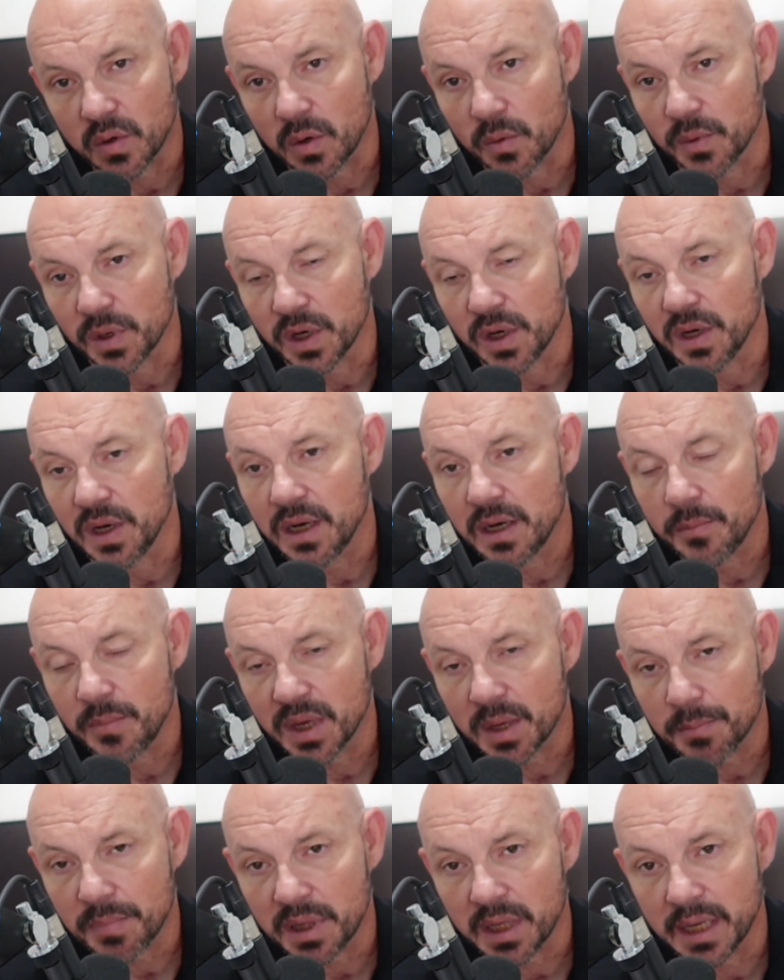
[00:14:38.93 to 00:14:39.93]
And when you need a
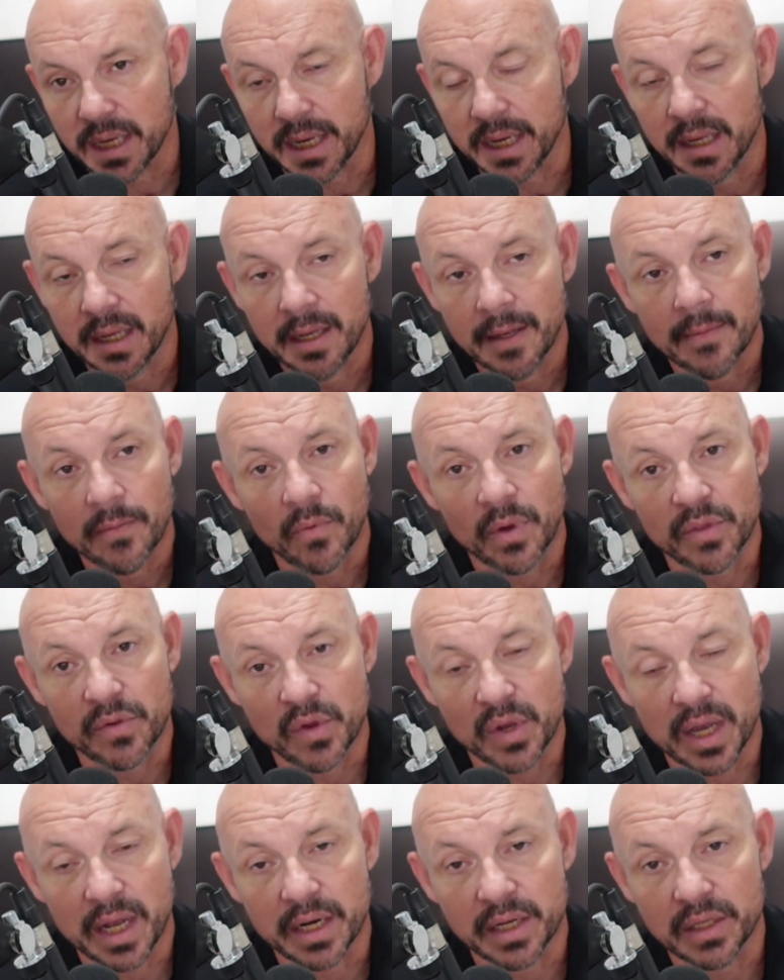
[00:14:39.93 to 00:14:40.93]
big play, whether
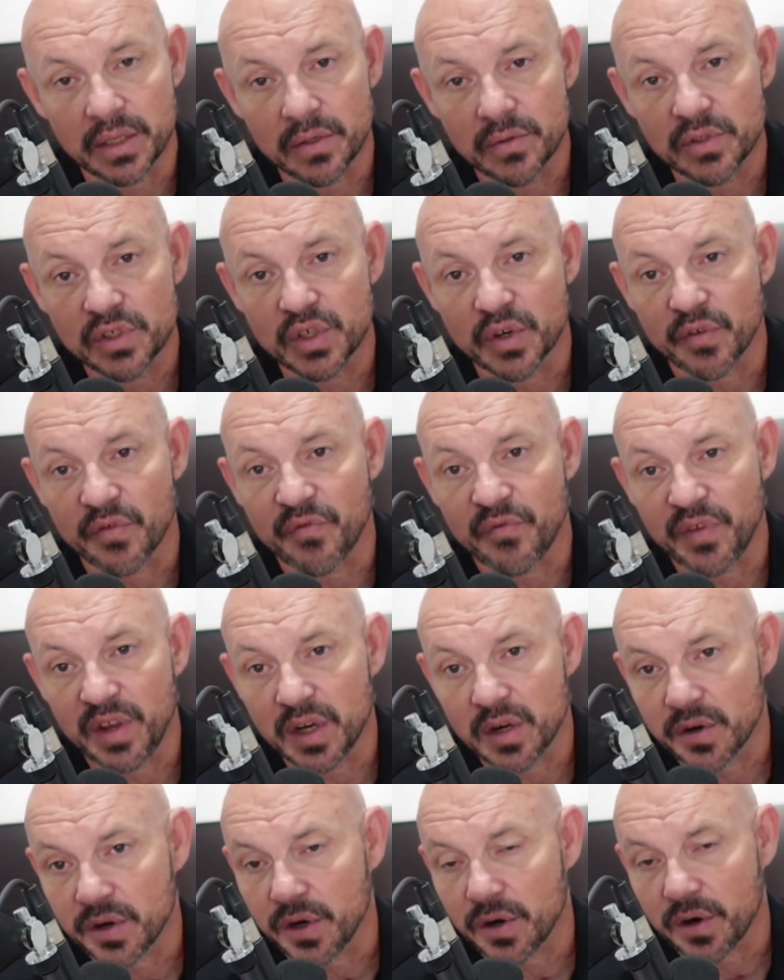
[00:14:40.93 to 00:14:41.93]
you got to use your
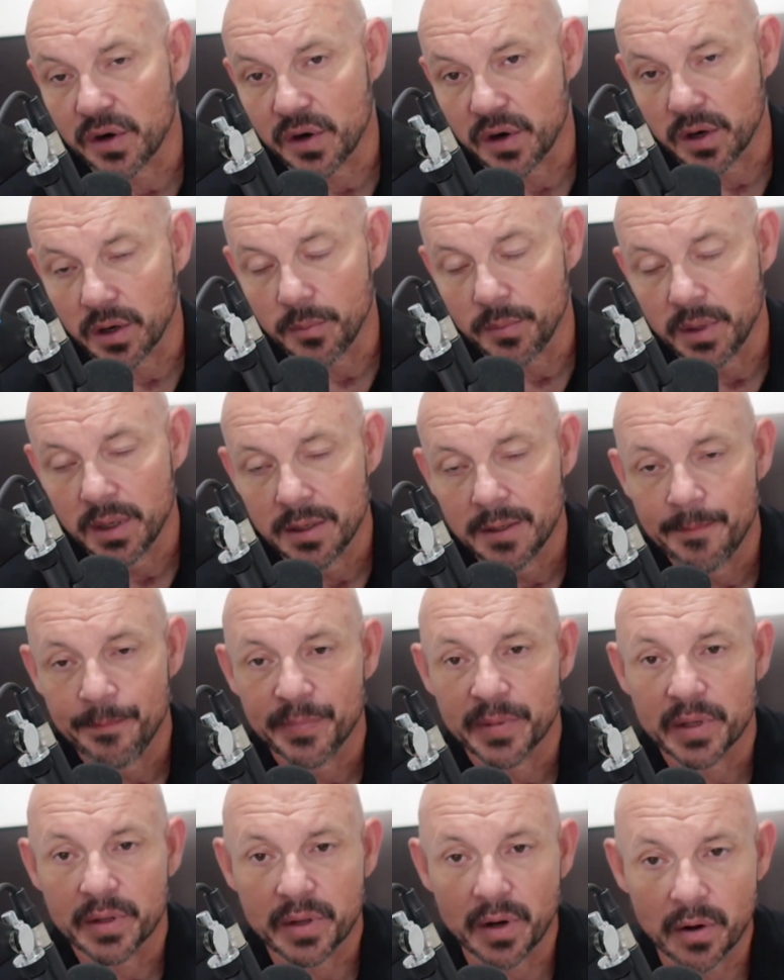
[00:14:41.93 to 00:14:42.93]
feet or your arm,
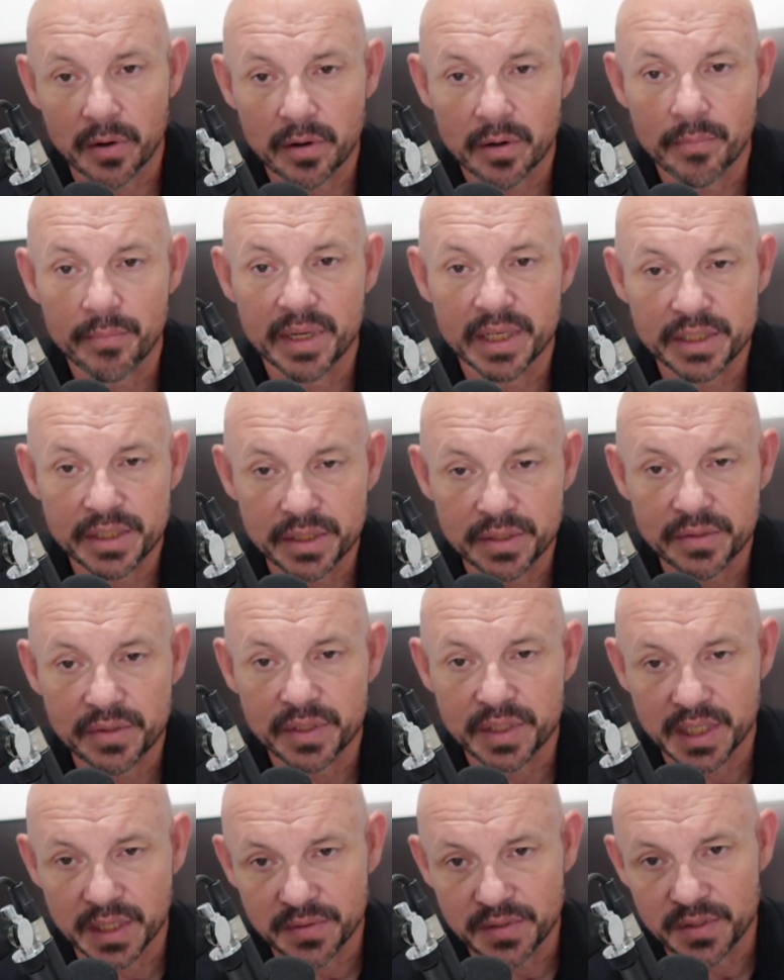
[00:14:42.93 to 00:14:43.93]
Gardner Minshew
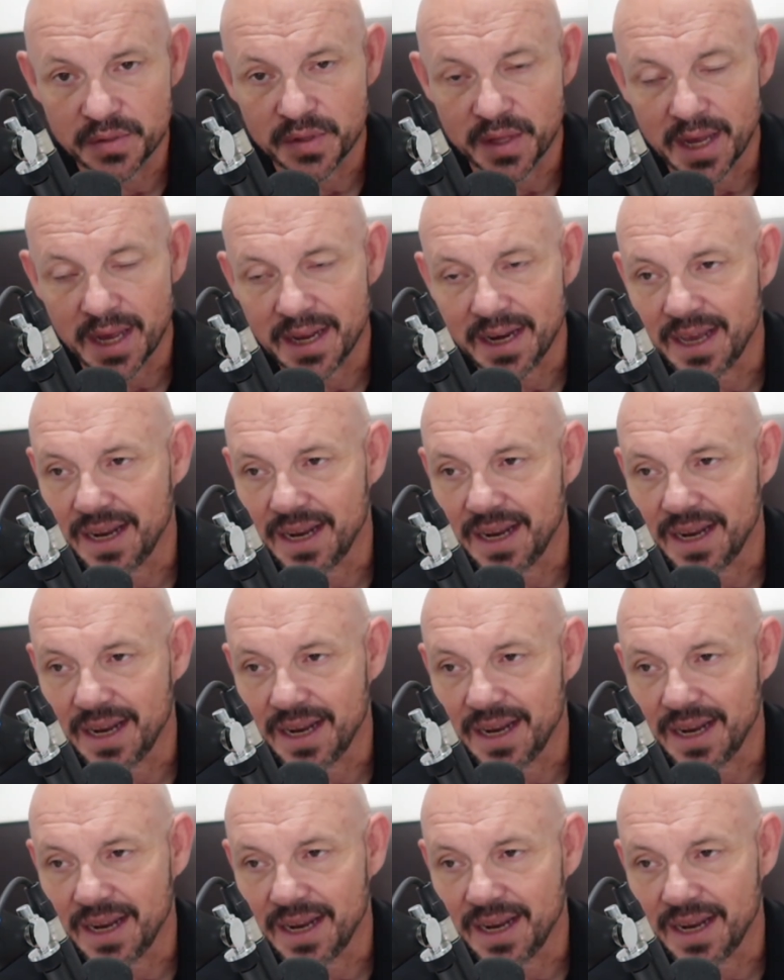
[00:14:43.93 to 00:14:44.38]
gives you that.